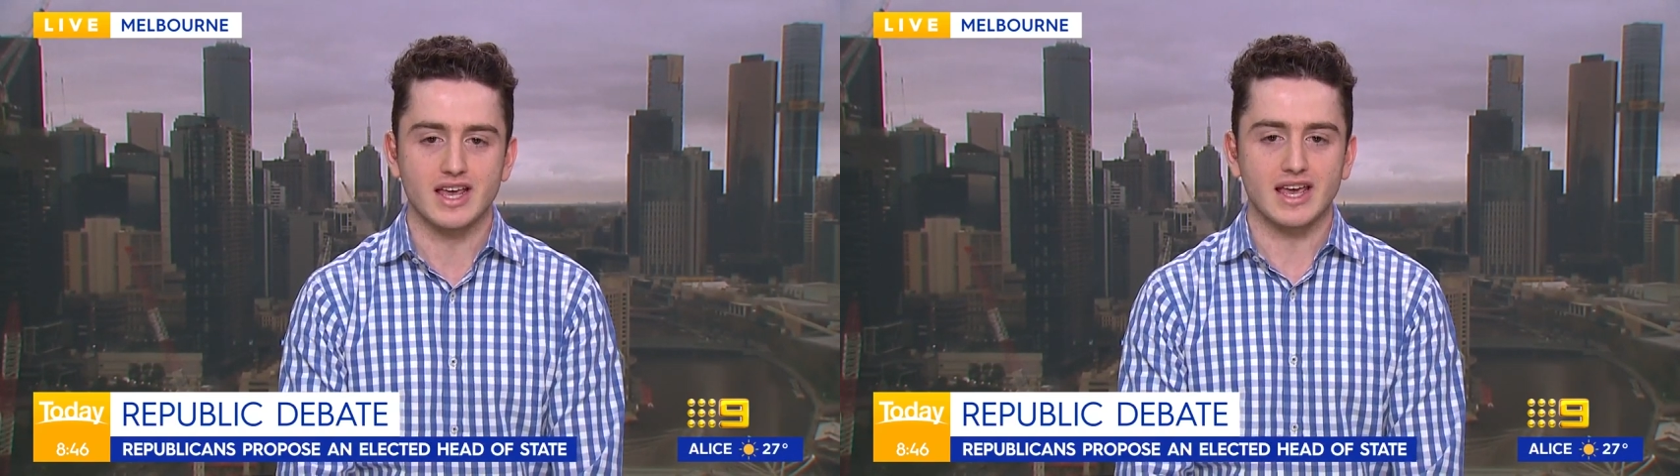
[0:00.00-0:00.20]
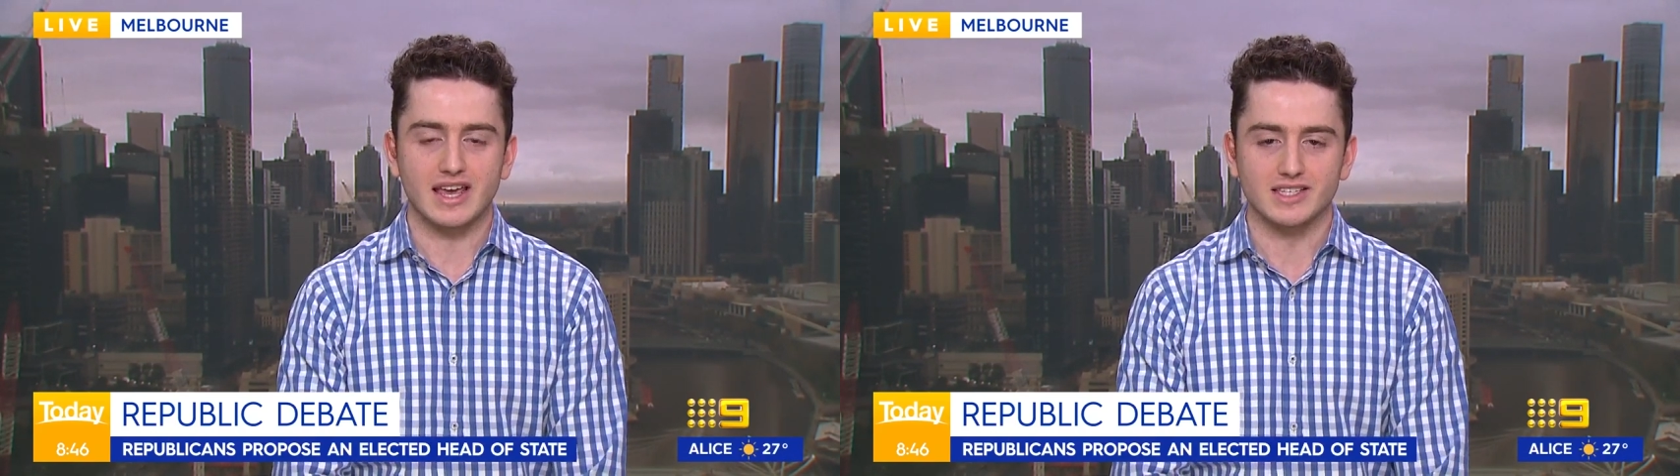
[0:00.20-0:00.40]

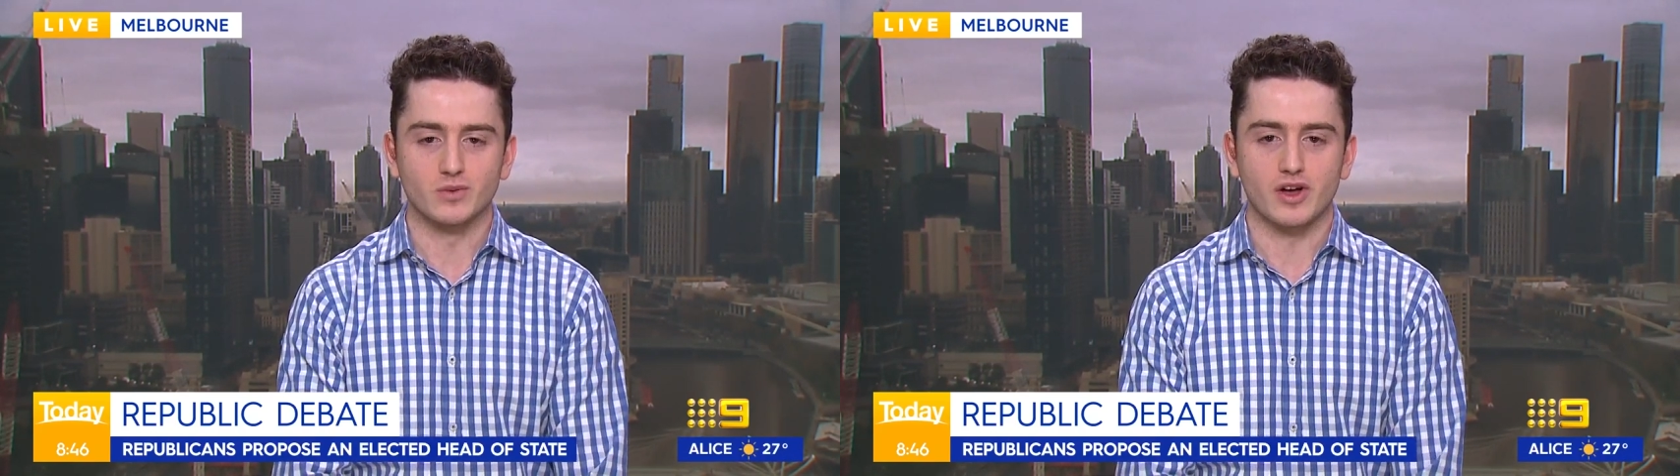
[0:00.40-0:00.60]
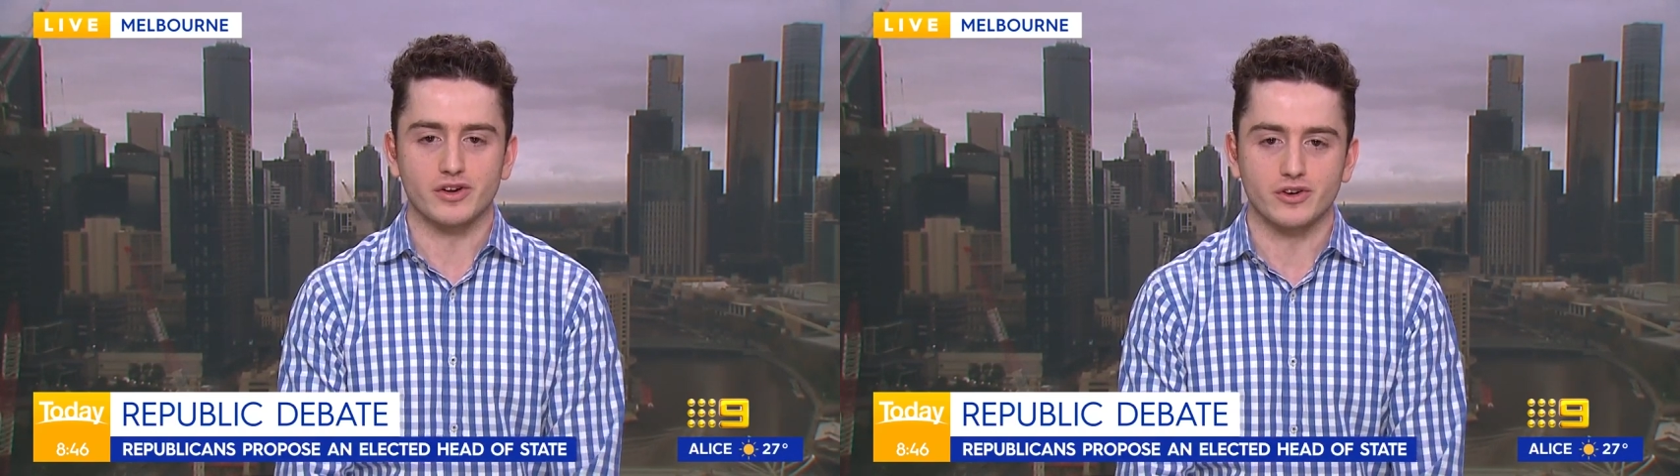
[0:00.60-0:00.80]
He's the
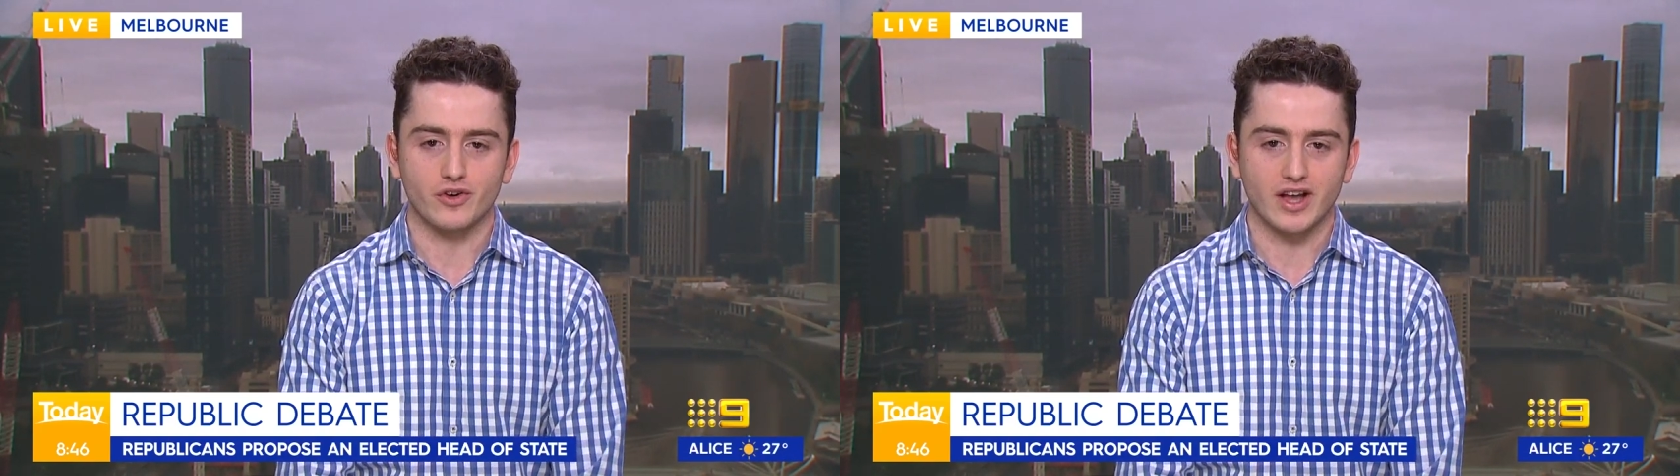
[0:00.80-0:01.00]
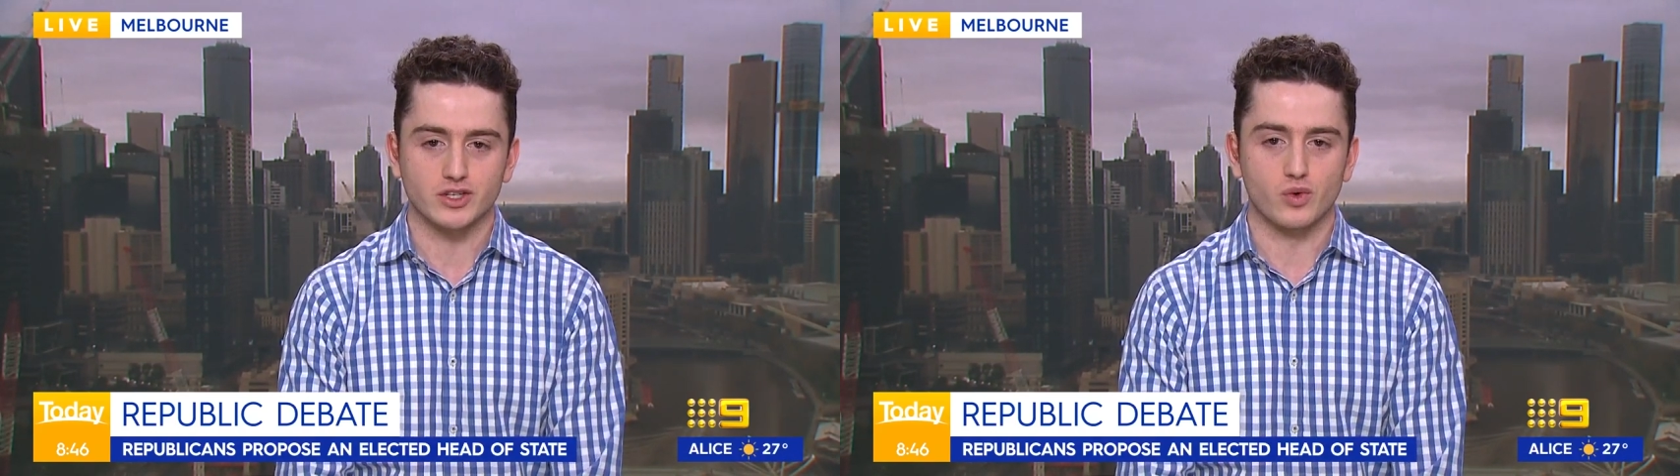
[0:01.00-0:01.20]
one who
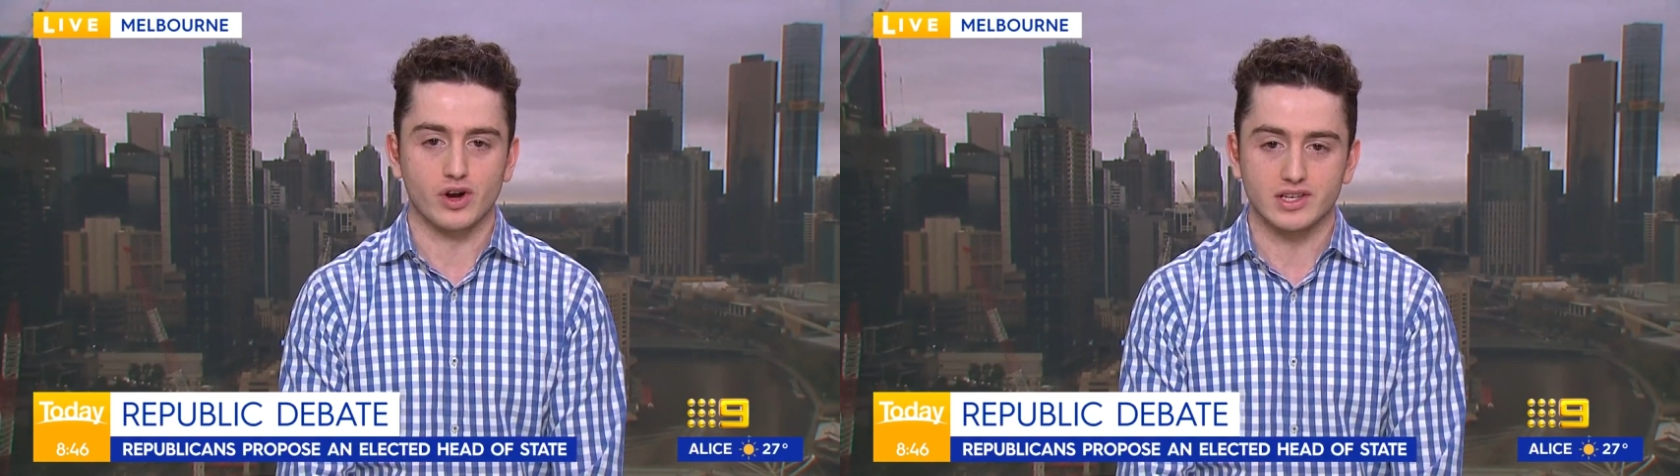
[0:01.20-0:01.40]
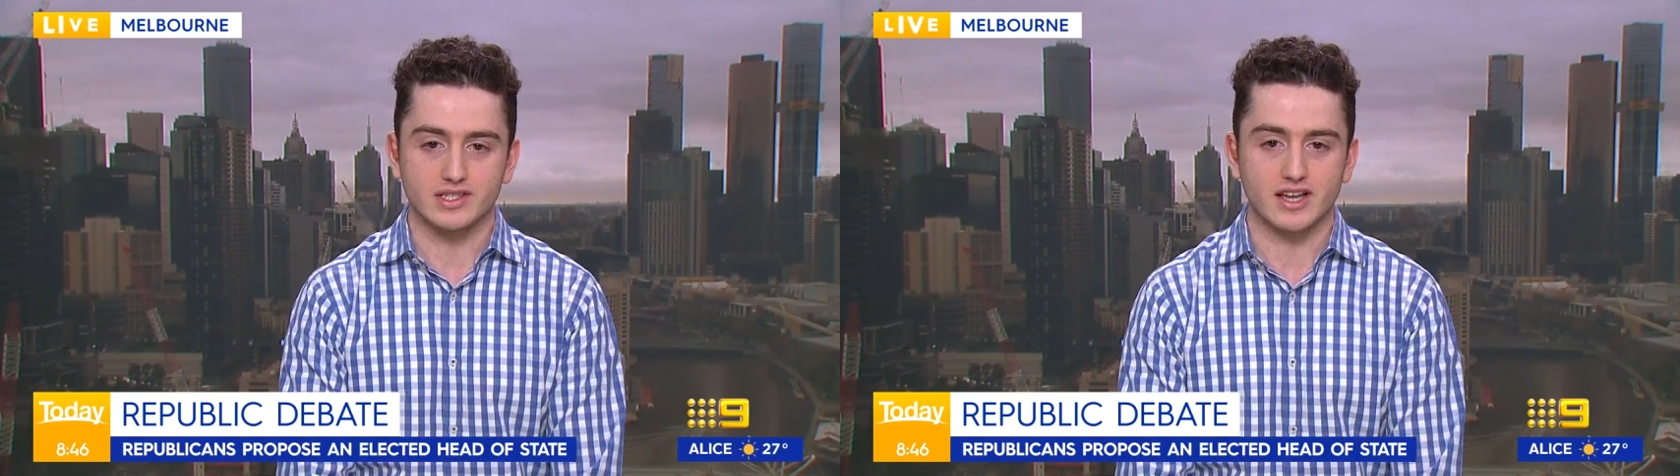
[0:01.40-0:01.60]
grants
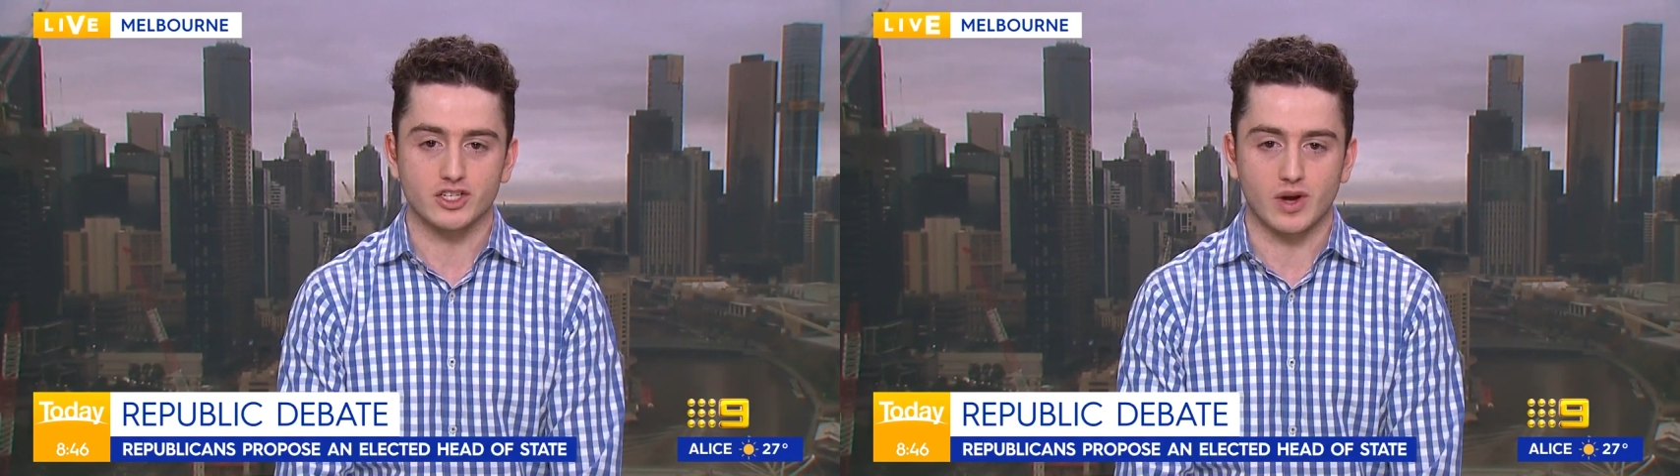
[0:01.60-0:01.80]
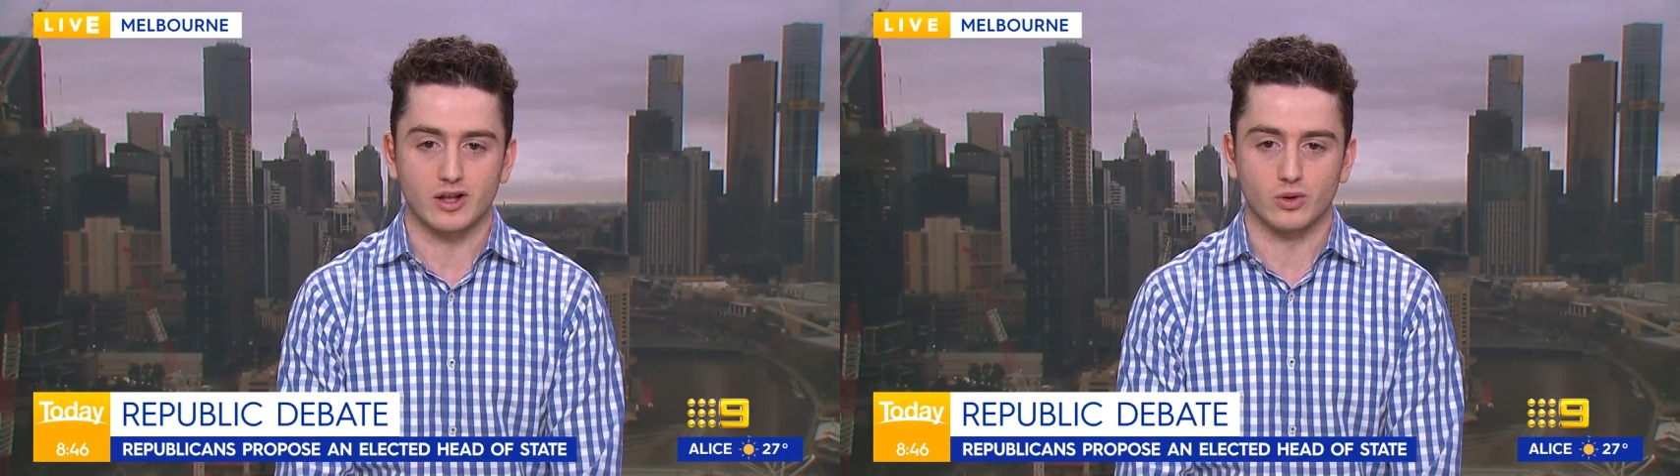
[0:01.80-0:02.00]
royal assent
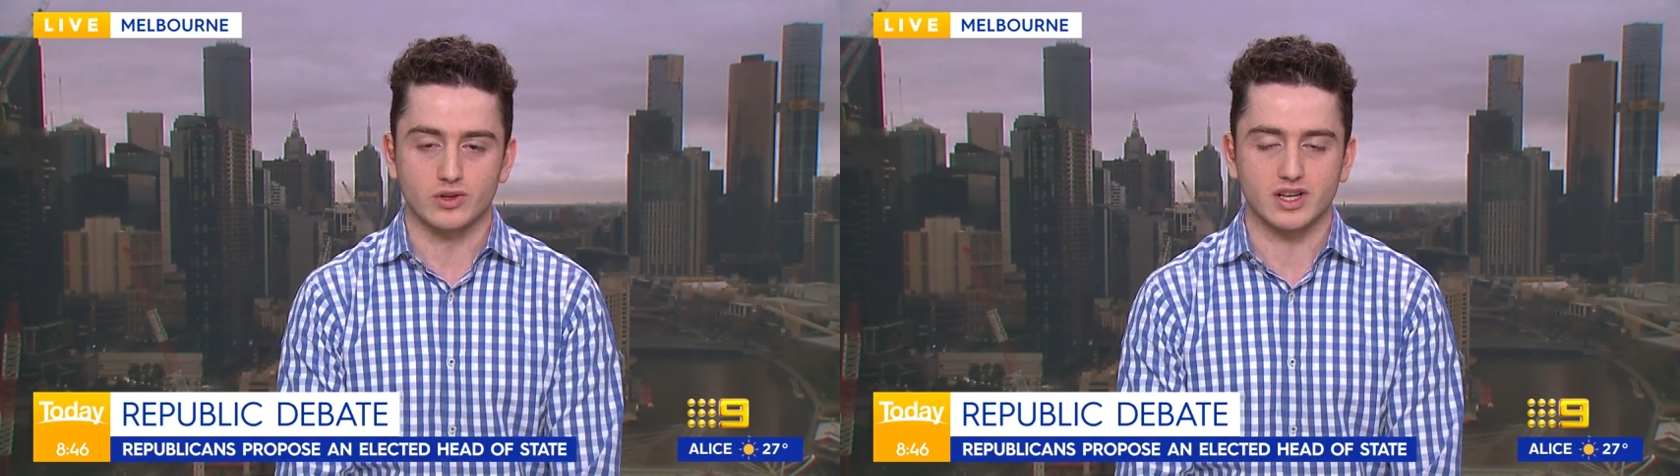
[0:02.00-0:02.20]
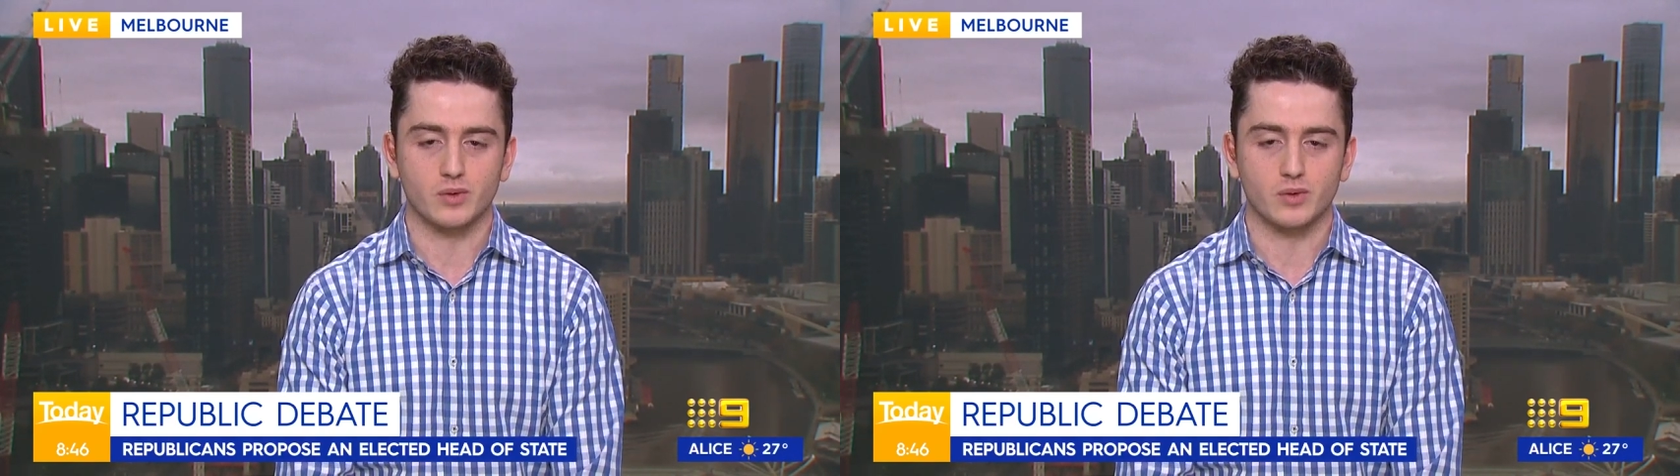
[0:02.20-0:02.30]
to our laws,